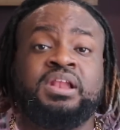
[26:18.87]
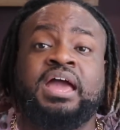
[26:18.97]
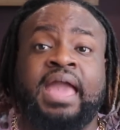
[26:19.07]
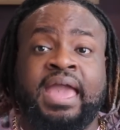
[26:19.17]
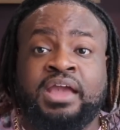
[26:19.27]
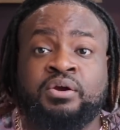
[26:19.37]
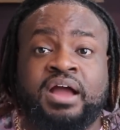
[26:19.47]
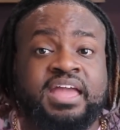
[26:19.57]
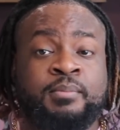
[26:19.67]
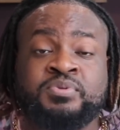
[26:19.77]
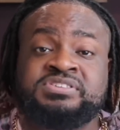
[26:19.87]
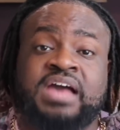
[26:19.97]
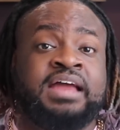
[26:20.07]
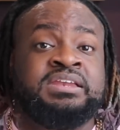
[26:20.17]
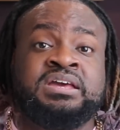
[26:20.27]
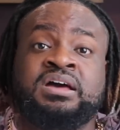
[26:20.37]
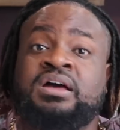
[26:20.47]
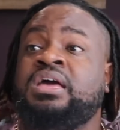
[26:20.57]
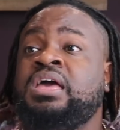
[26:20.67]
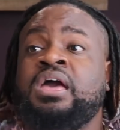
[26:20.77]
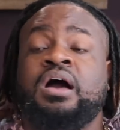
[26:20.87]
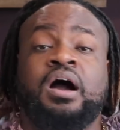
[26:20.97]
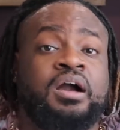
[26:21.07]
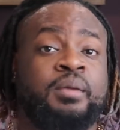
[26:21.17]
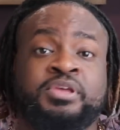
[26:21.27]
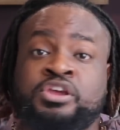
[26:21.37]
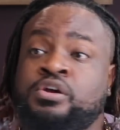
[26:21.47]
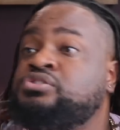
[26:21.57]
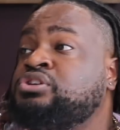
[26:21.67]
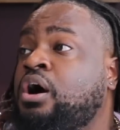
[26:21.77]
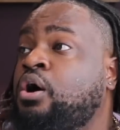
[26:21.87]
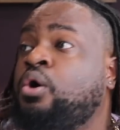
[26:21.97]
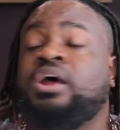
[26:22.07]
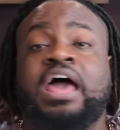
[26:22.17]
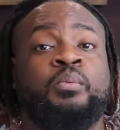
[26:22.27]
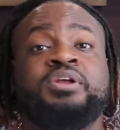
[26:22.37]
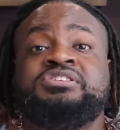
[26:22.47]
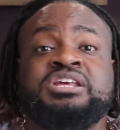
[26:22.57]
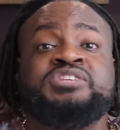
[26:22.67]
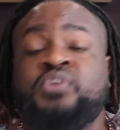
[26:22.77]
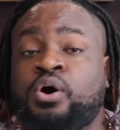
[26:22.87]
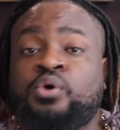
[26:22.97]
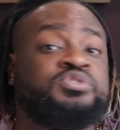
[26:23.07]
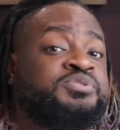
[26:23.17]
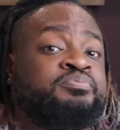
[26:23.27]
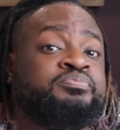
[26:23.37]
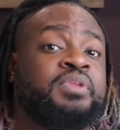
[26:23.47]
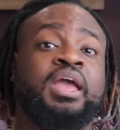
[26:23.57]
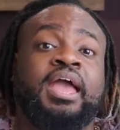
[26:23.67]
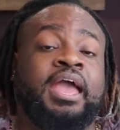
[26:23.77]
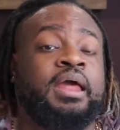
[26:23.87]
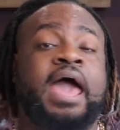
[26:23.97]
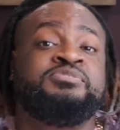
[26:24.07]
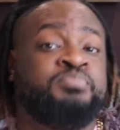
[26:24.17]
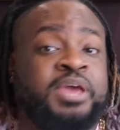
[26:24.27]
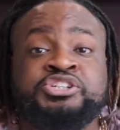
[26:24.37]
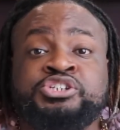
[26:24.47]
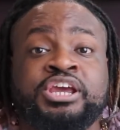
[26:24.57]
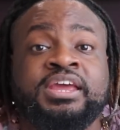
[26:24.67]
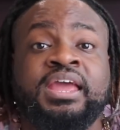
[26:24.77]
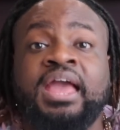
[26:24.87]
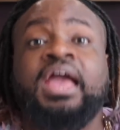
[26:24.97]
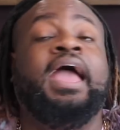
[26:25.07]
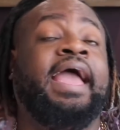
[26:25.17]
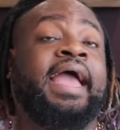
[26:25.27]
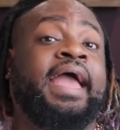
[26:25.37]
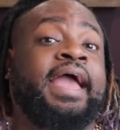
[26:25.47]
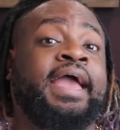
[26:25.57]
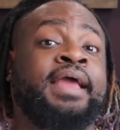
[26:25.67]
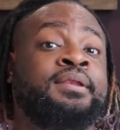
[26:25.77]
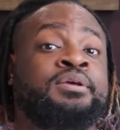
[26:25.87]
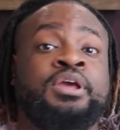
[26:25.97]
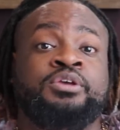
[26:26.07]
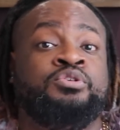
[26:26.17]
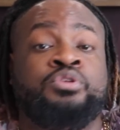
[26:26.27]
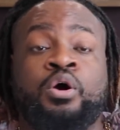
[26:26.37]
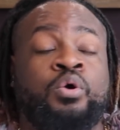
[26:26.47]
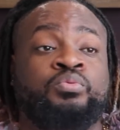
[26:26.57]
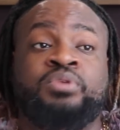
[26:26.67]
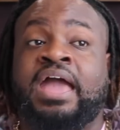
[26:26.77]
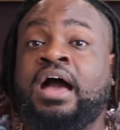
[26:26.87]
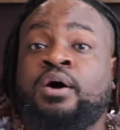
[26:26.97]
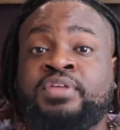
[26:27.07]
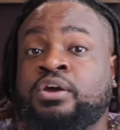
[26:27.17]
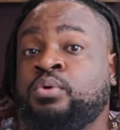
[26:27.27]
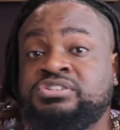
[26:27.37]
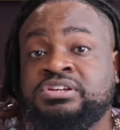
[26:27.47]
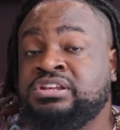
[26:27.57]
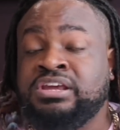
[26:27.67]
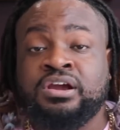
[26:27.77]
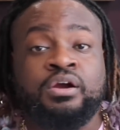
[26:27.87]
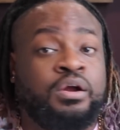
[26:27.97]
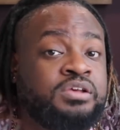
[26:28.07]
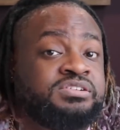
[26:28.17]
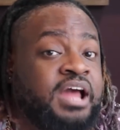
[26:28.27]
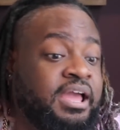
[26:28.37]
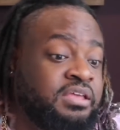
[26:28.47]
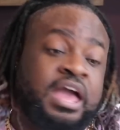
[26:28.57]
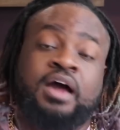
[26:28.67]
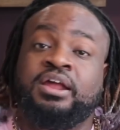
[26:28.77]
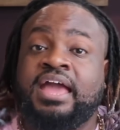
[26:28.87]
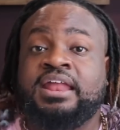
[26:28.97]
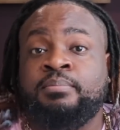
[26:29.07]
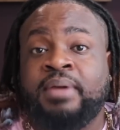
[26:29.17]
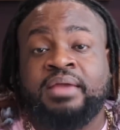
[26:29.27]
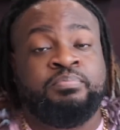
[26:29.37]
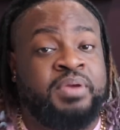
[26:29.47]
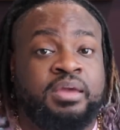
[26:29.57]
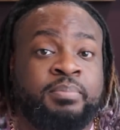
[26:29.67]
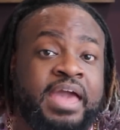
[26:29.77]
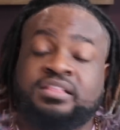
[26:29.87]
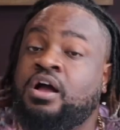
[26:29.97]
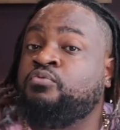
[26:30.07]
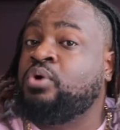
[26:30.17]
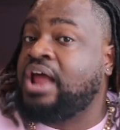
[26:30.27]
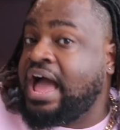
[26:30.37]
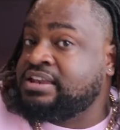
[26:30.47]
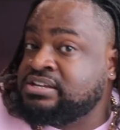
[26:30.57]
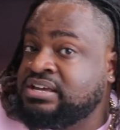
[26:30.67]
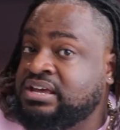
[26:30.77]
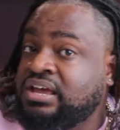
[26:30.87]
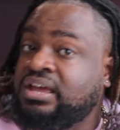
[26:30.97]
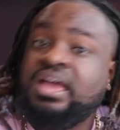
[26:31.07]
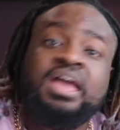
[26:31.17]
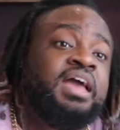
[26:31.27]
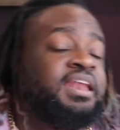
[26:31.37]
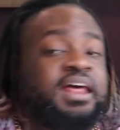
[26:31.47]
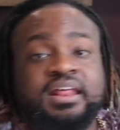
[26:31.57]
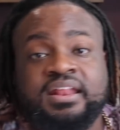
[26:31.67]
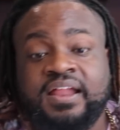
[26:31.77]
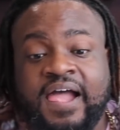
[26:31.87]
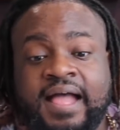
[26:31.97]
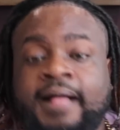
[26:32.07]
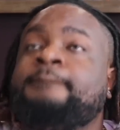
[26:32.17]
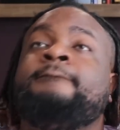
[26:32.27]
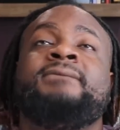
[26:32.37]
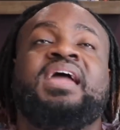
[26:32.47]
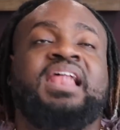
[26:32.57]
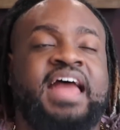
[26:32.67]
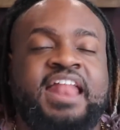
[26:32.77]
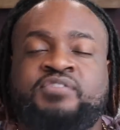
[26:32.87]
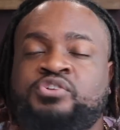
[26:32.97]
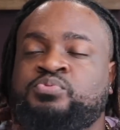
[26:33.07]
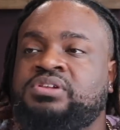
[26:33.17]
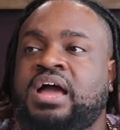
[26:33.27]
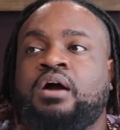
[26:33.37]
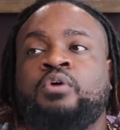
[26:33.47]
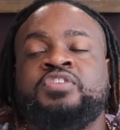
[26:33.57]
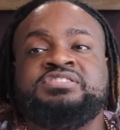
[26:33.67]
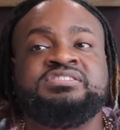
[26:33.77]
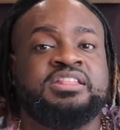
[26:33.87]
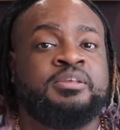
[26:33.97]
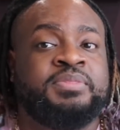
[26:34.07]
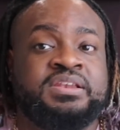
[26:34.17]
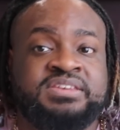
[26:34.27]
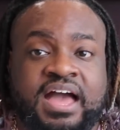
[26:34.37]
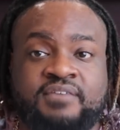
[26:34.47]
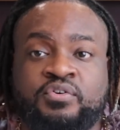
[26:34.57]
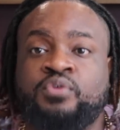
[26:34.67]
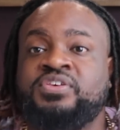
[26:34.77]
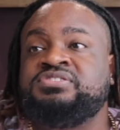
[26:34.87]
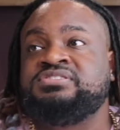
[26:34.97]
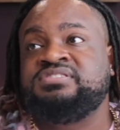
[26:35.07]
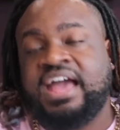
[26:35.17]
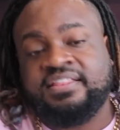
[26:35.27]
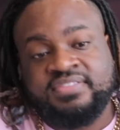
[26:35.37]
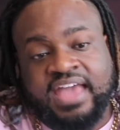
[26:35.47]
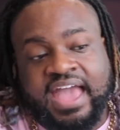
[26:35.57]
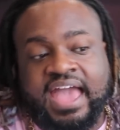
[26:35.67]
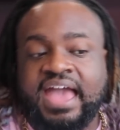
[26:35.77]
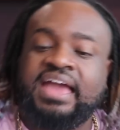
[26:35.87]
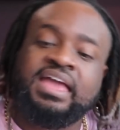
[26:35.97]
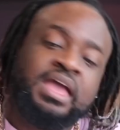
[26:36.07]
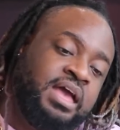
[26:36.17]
Like, hey, girl, I came up with this idea a couple years ago, and I went to these folks, and I pitched it, and, you know, now that Quinta did hers, like, y'all done kind of piggybacked off what I did, and da-da-da-da. And a lot of folks were like, oh, this is nothing but the devil. This is that and that.